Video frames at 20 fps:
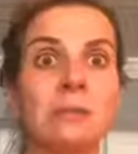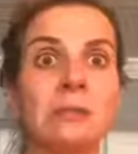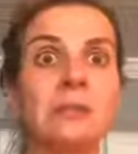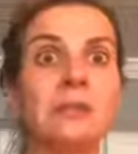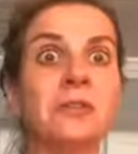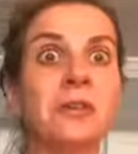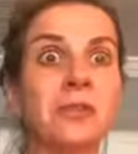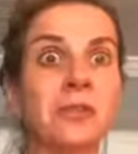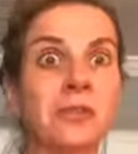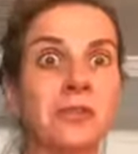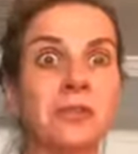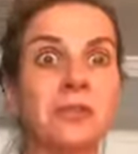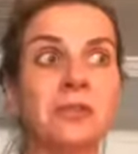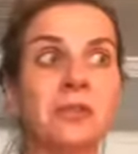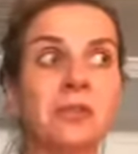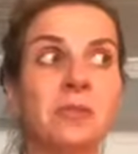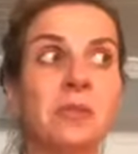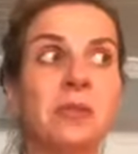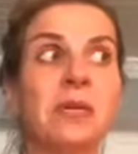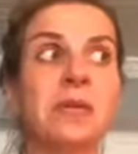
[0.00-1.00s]
and another
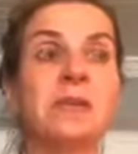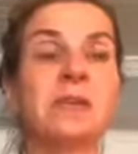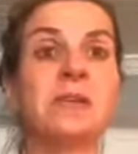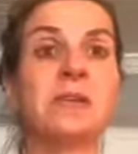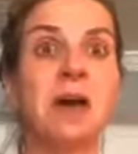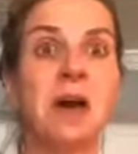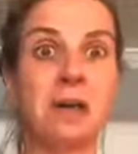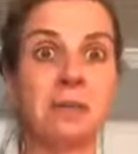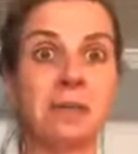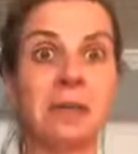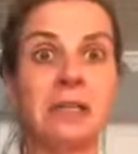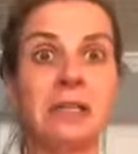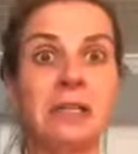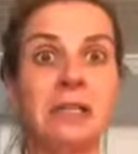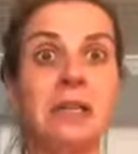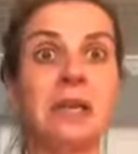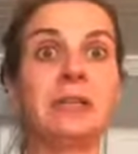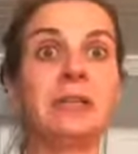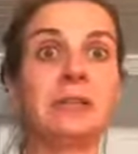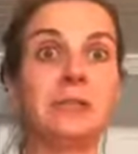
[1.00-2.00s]
to be not
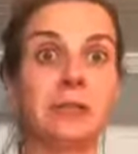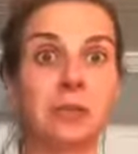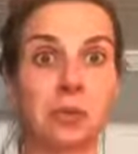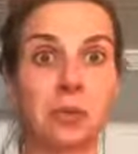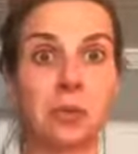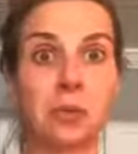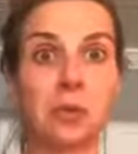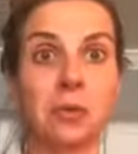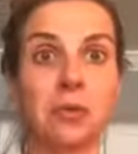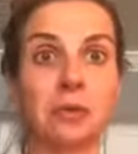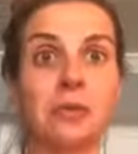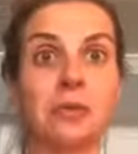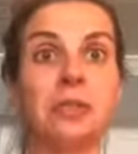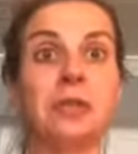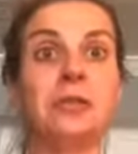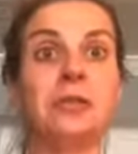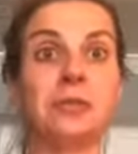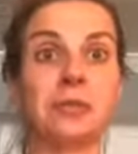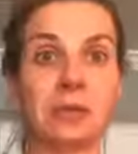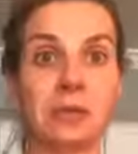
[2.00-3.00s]
ready at a new school in
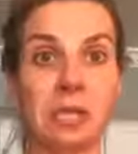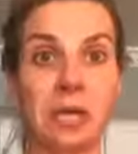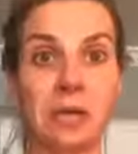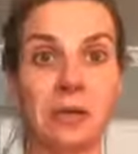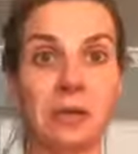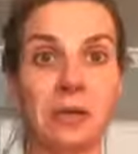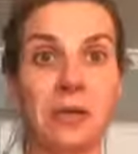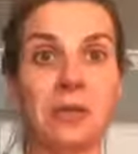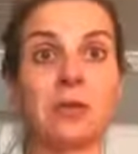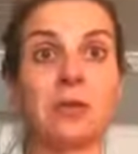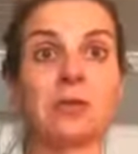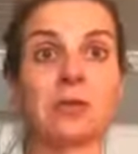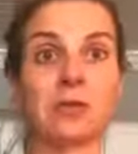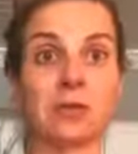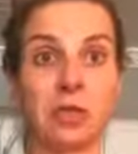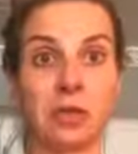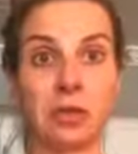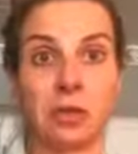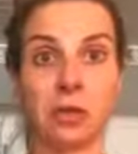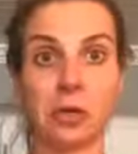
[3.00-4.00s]
a new state on the other
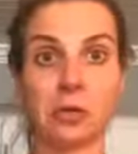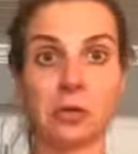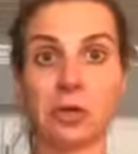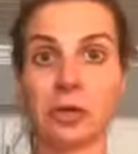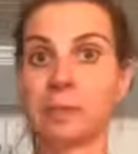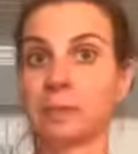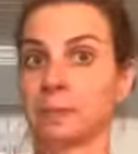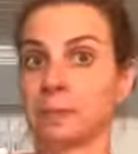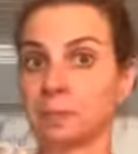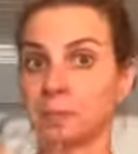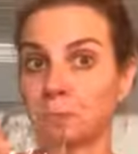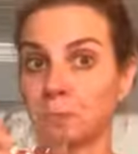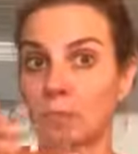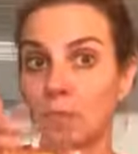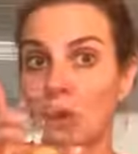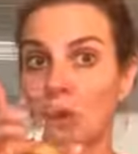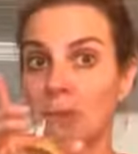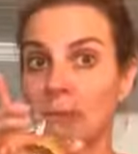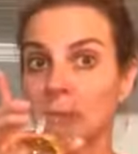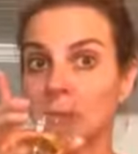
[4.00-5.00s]
side of the country.
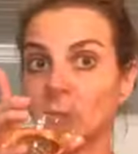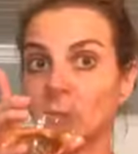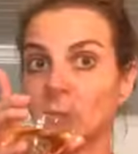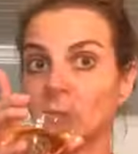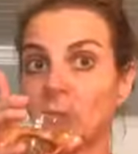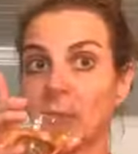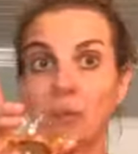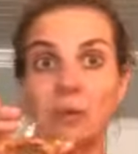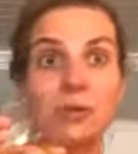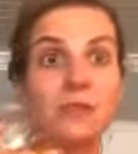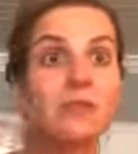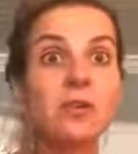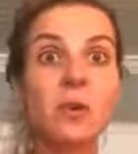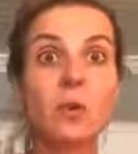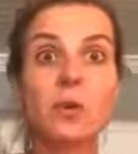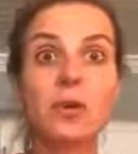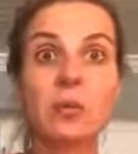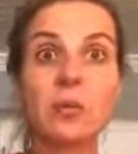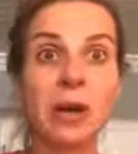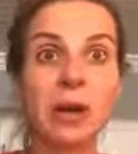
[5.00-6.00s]
I don't even know
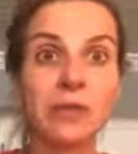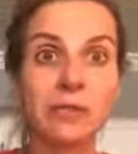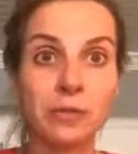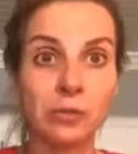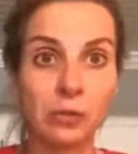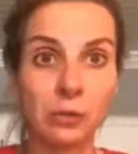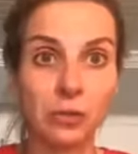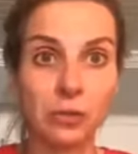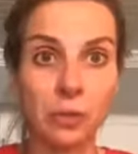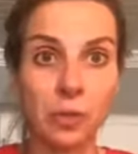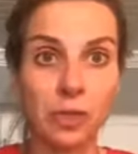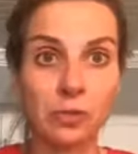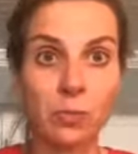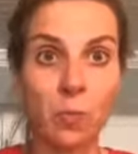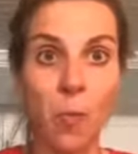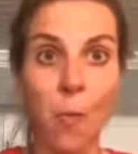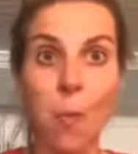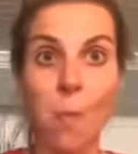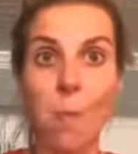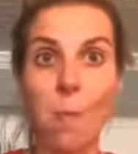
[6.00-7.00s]
where to buy their school supplies.
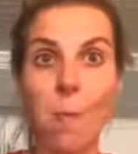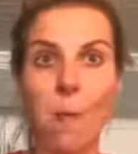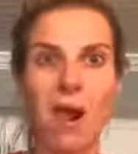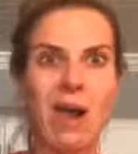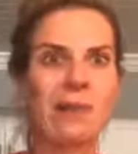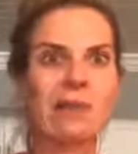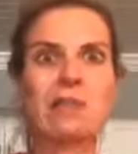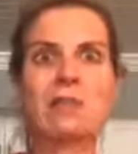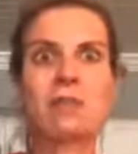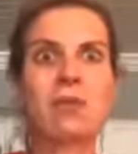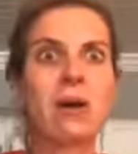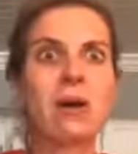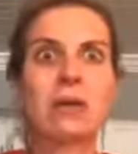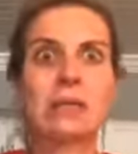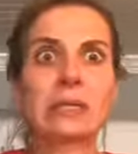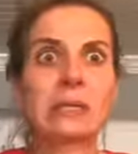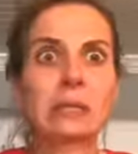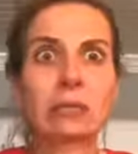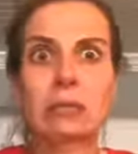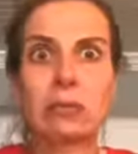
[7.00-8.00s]
I don't even know how
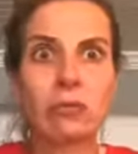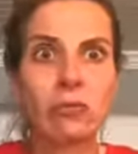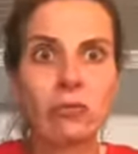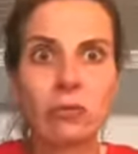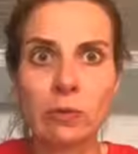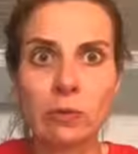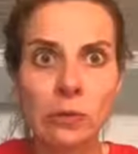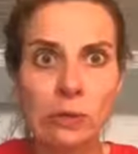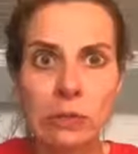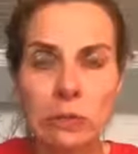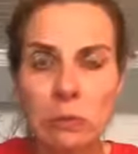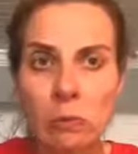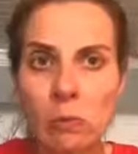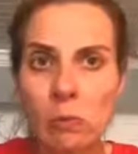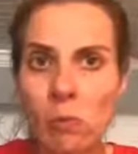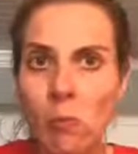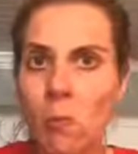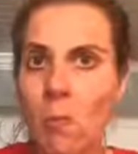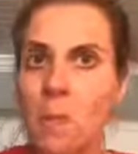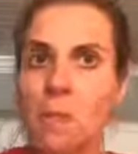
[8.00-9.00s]
to get their uniforms.
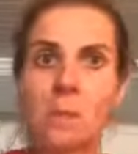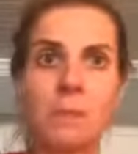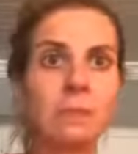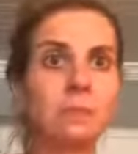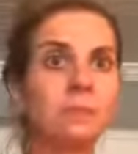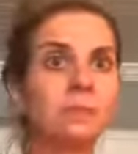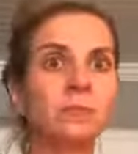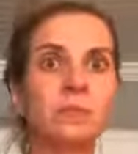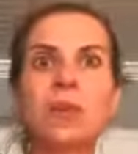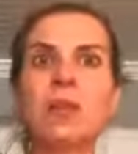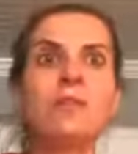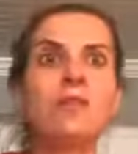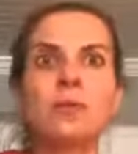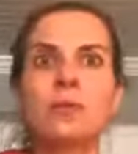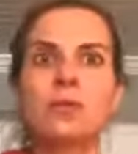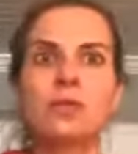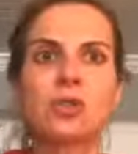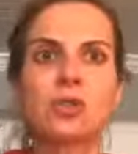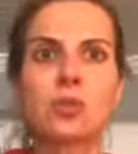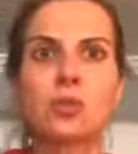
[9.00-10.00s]
I don't even know
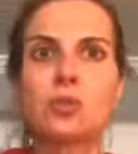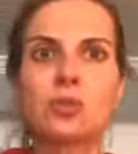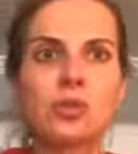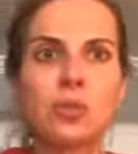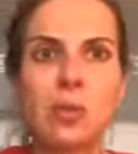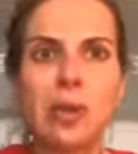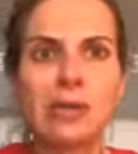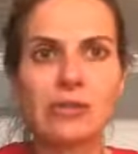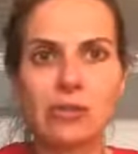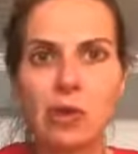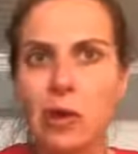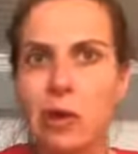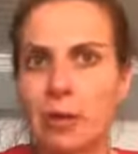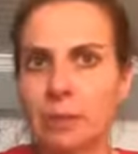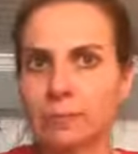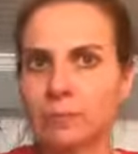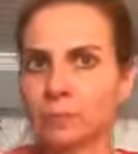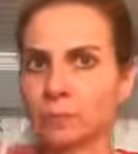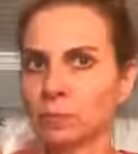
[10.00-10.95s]
what their school supplies are.